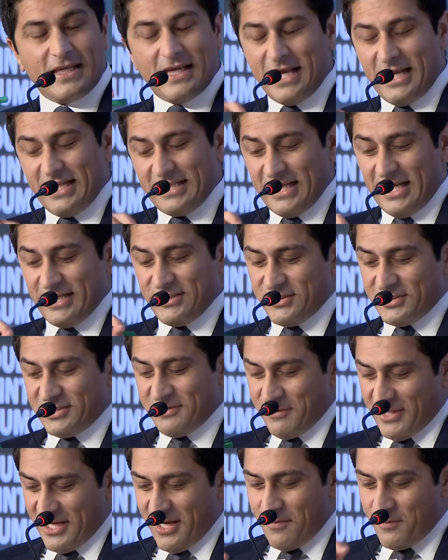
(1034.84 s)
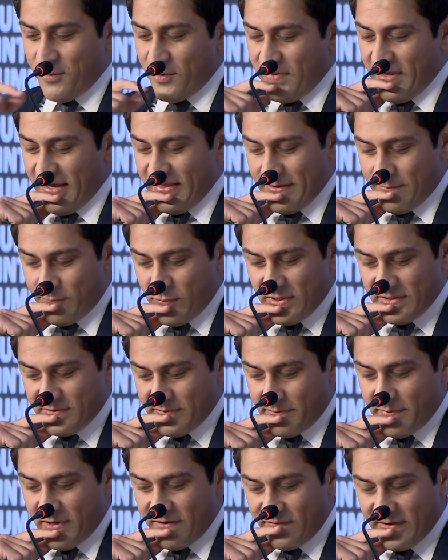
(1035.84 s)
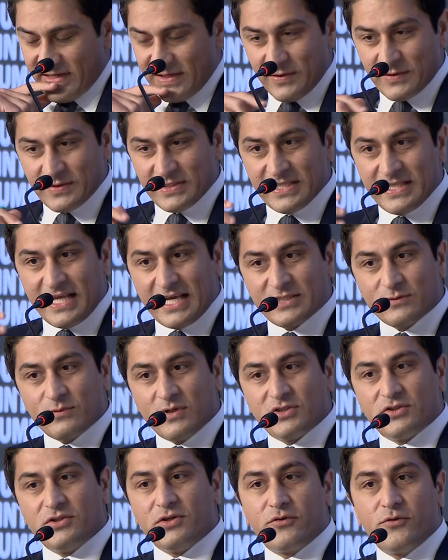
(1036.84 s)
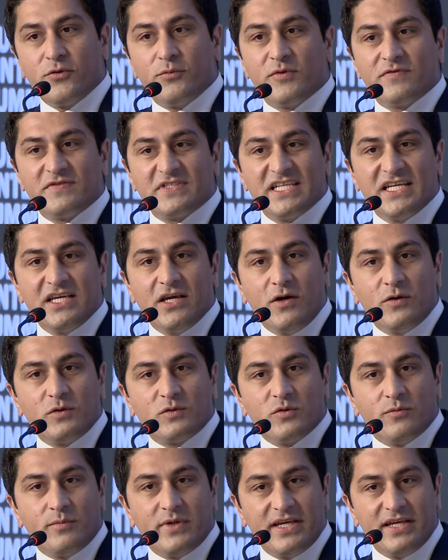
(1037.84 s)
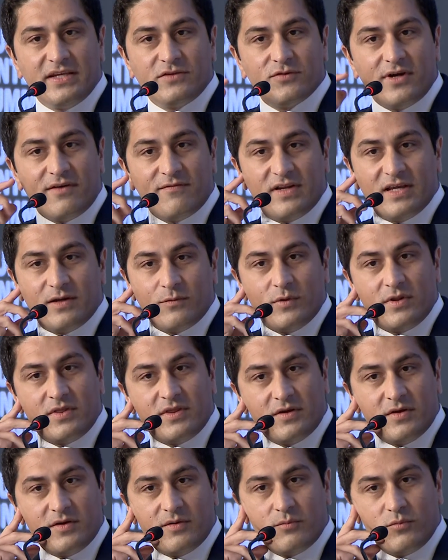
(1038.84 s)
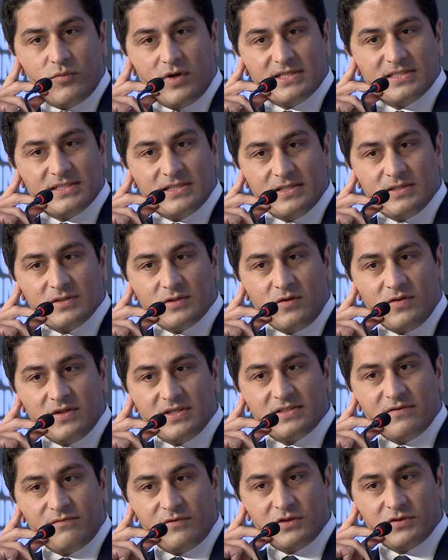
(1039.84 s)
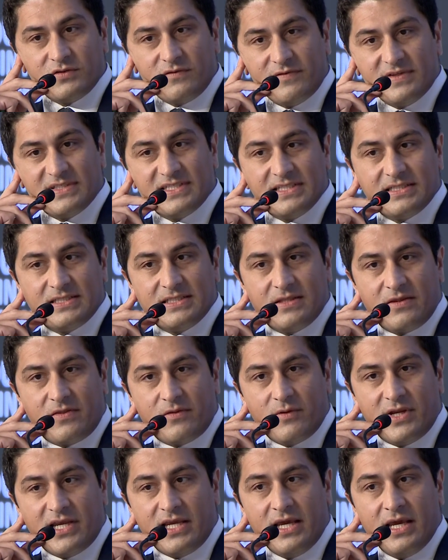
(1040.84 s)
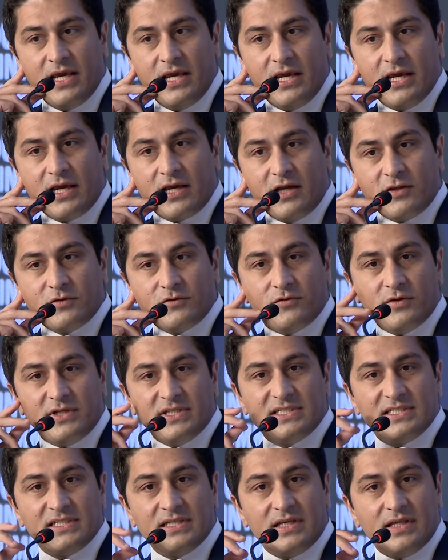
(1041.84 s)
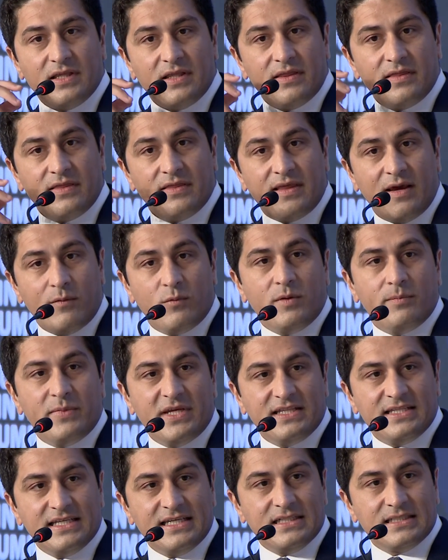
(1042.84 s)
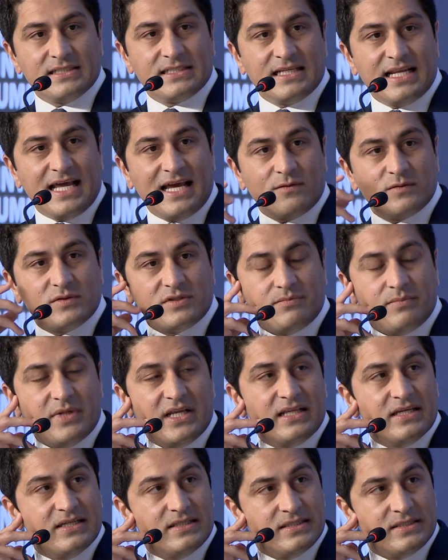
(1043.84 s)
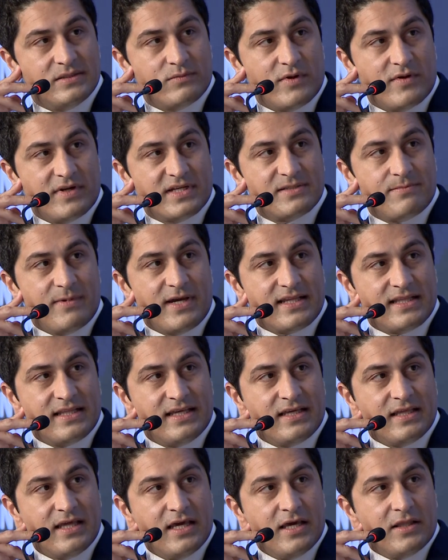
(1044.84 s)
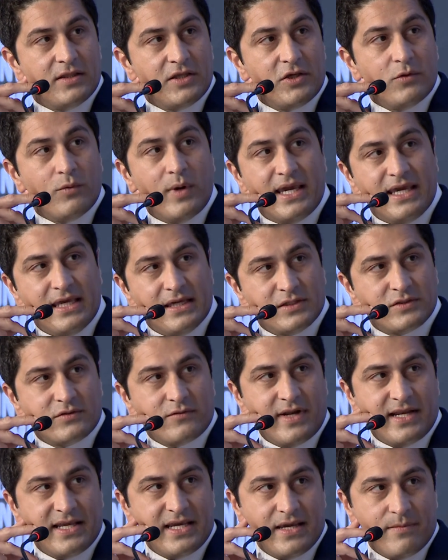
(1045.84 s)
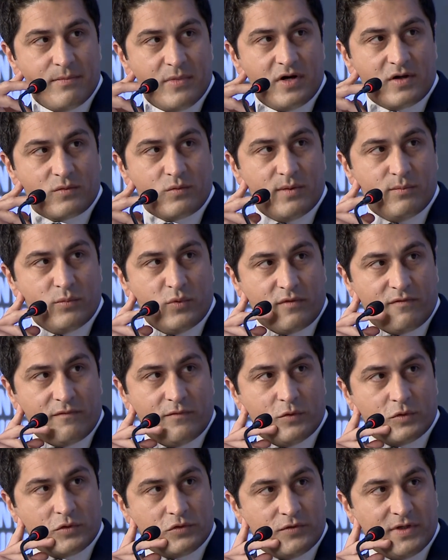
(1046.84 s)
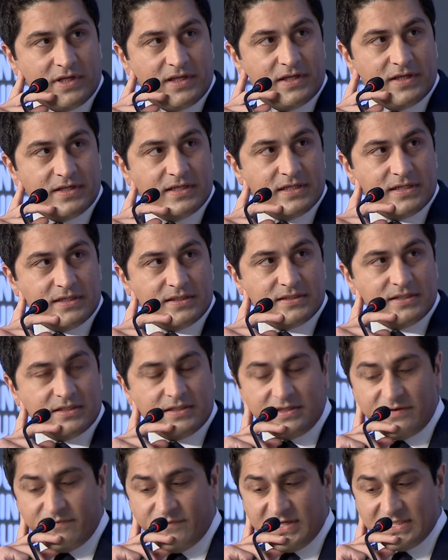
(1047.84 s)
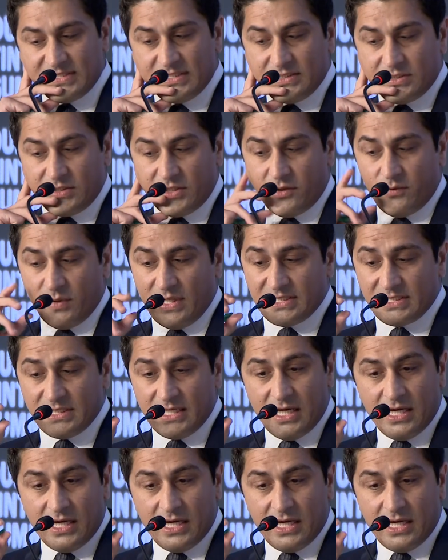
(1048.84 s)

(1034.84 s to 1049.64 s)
And just to pick up on that, that brings me perfectly on to the next question. A group of CEOs will be traveling with the president on this official visit to the 3 countries. There will be deals announced, billions. We're expecting the UAE has already earmarked 1.4 trillion to invest into the US.